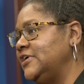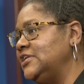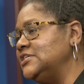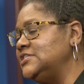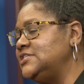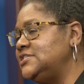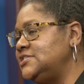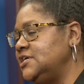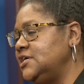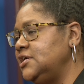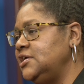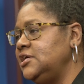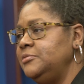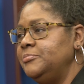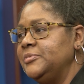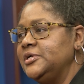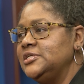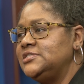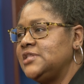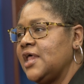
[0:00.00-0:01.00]
and his
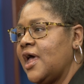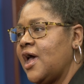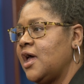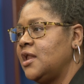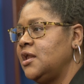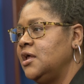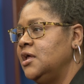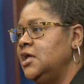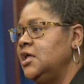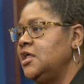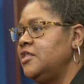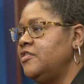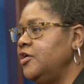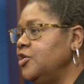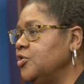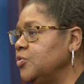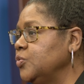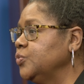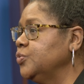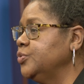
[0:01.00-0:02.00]
team is that
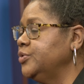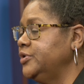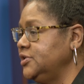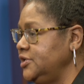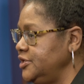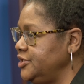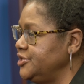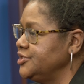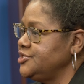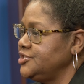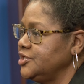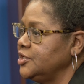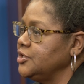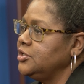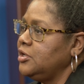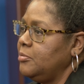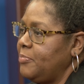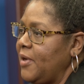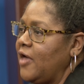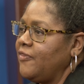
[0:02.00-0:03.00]
they are really
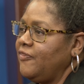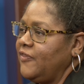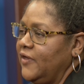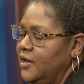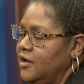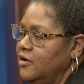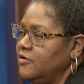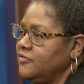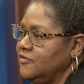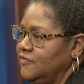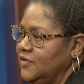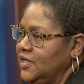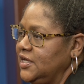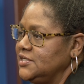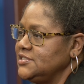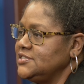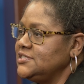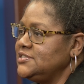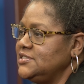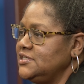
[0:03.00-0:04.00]
concerned about the health of
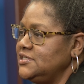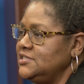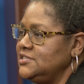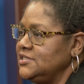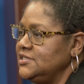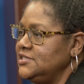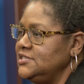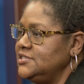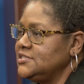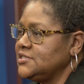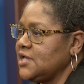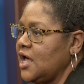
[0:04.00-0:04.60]
Kansas City's east